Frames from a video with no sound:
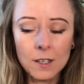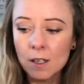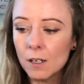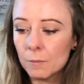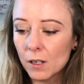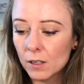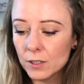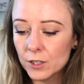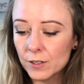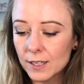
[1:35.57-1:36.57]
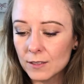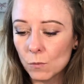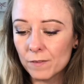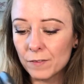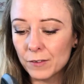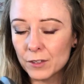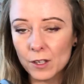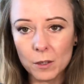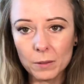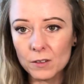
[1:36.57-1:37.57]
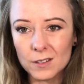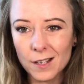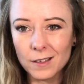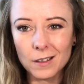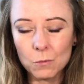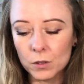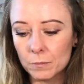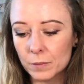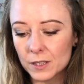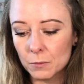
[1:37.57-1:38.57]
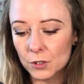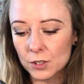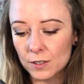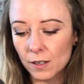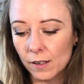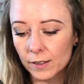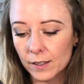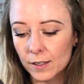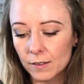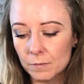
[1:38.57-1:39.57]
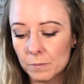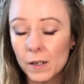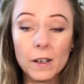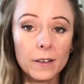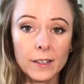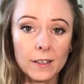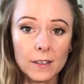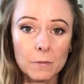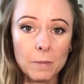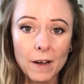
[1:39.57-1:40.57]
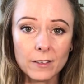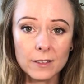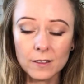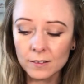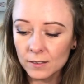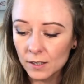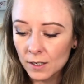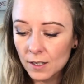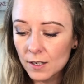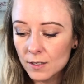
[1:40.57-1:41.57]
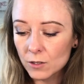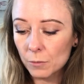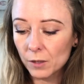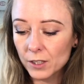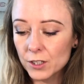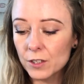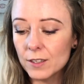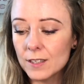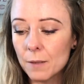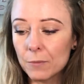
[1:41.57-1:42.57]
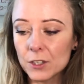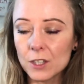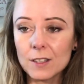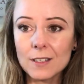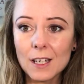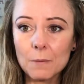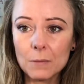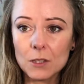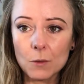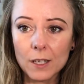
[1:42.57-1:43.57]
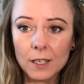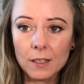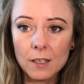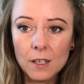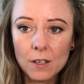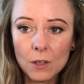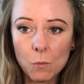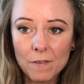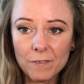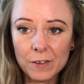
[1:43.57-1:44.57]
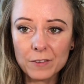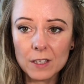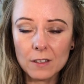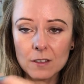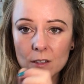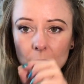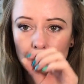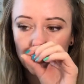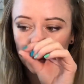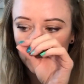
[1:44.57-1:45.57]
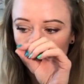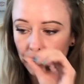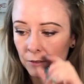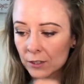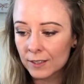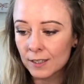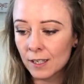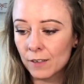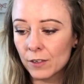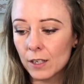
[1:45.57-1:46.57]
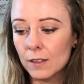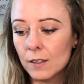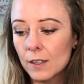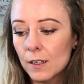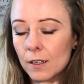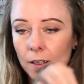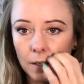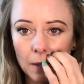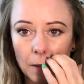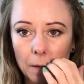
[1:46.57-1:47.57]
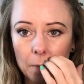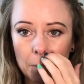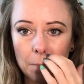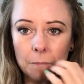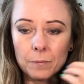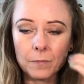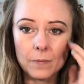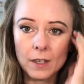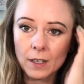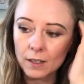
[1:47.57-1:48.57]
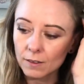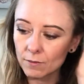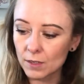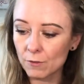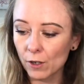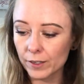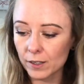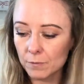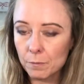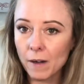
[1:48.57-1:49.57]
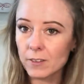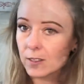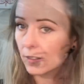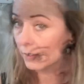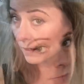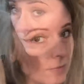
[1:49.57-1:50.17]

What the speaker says: I'm not going to do these at 150 though, because then it wouldn't be so much as a like by like comparison. So I'm going to do the temperature that's in between the 150 and the 200 in order to give it the right comparison.